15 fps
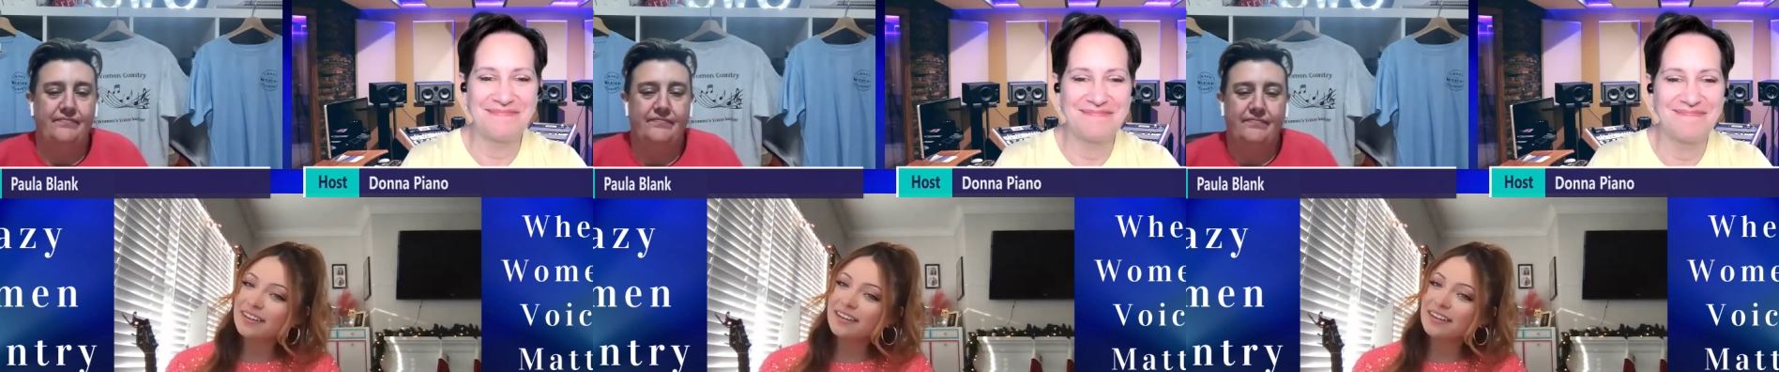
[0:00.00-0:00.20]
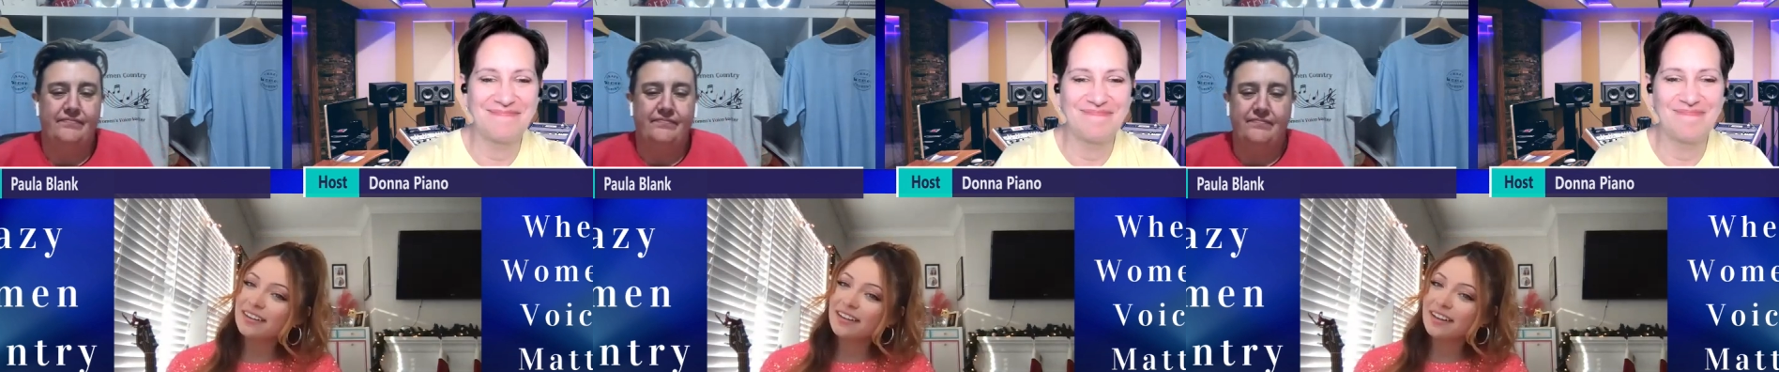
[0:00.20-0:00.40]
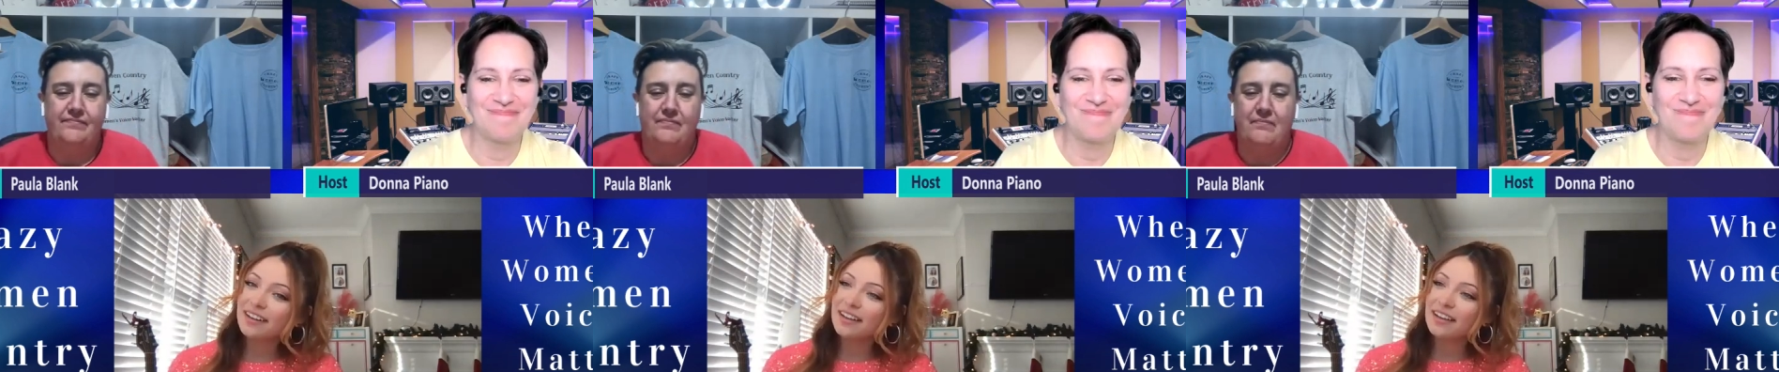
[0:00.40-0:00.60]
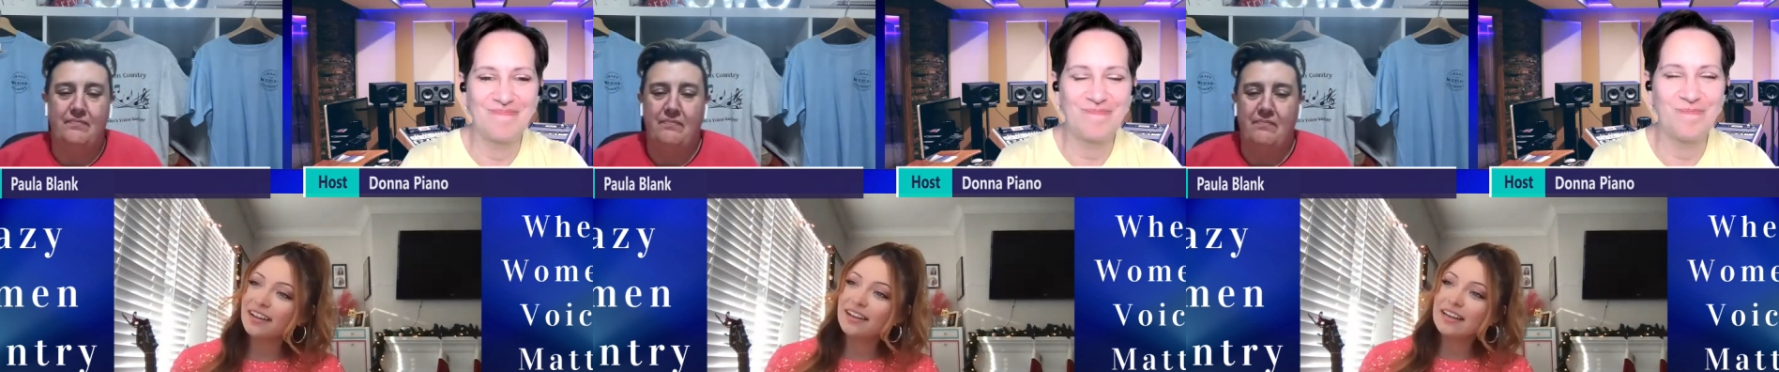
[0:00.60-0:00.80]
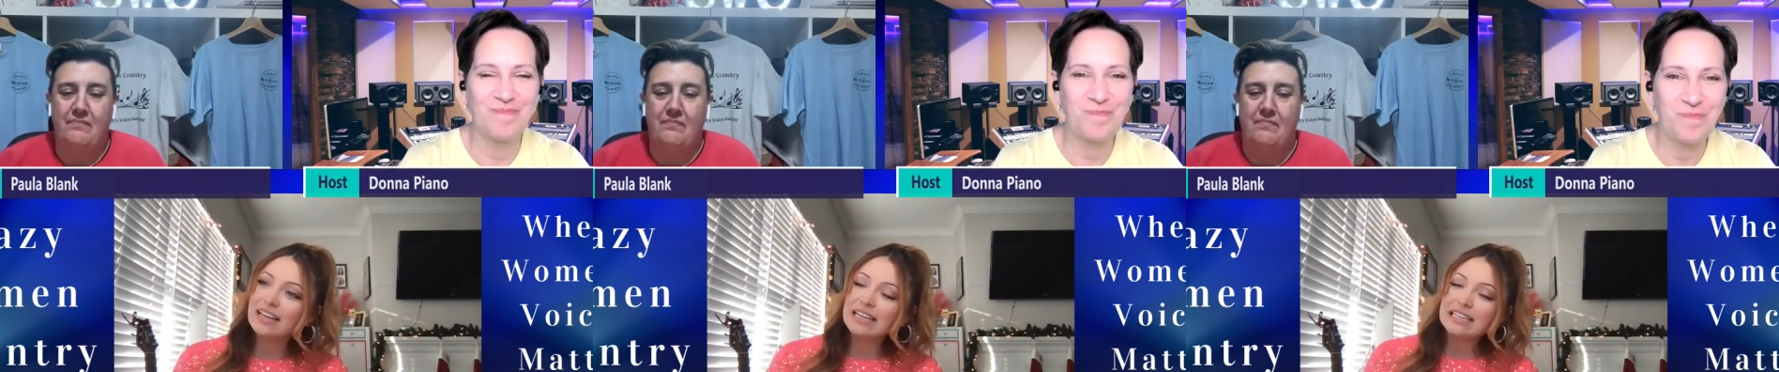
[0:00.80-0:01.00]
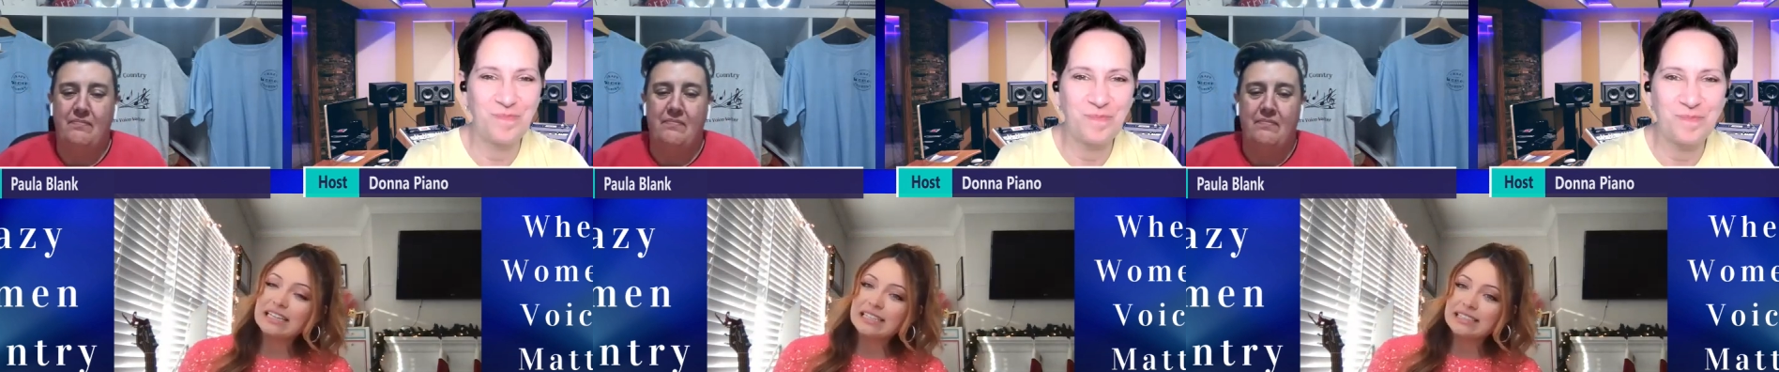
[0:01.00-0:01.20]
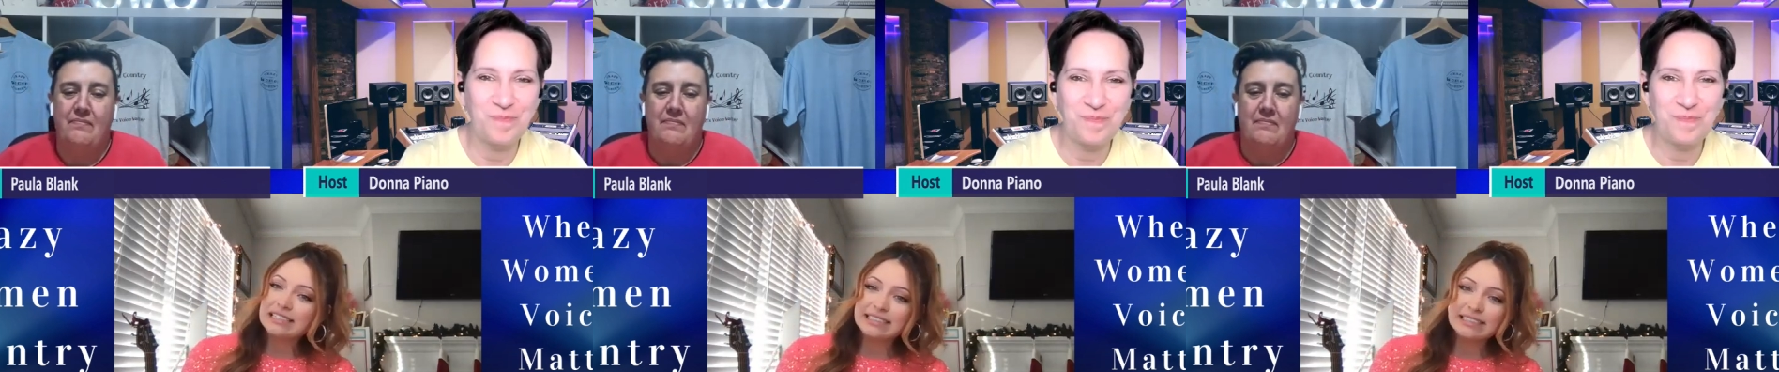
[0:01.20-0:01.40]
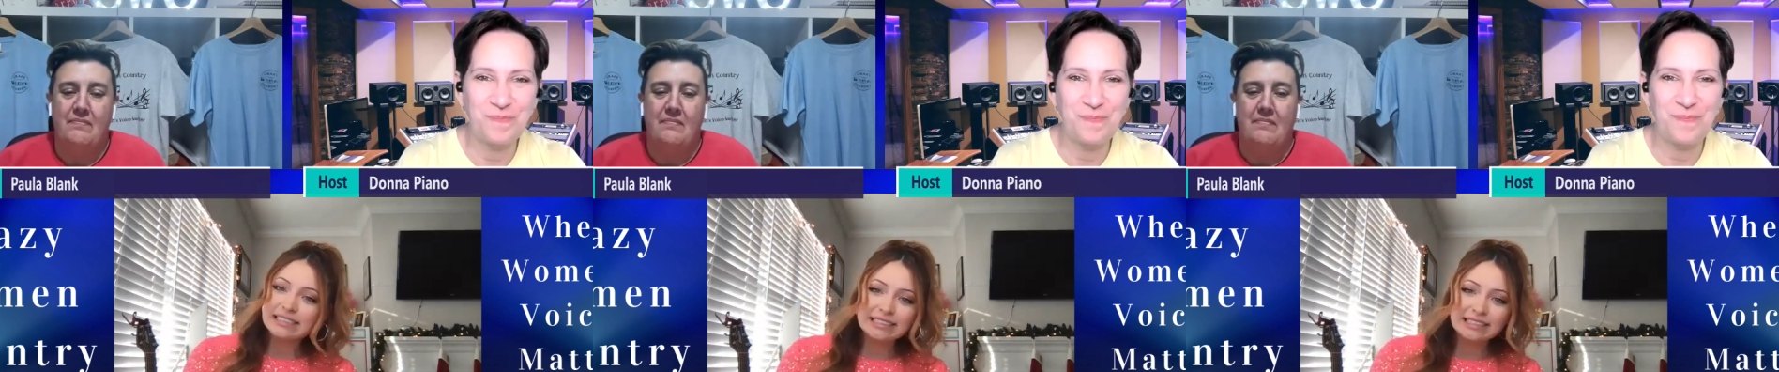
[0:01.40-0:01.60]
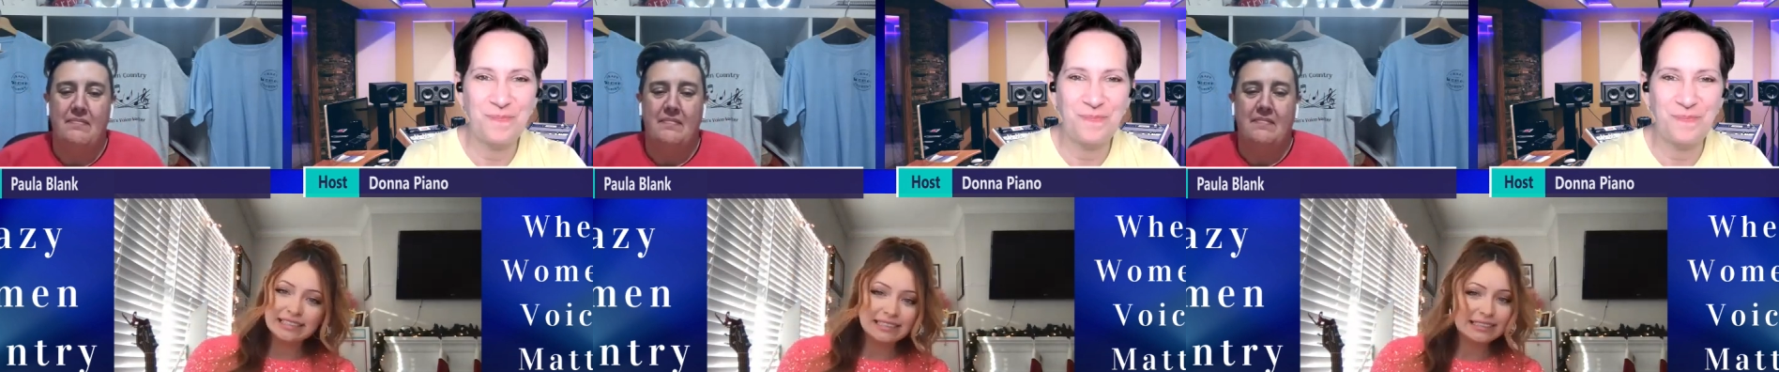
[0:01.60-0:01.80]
(no one is talking)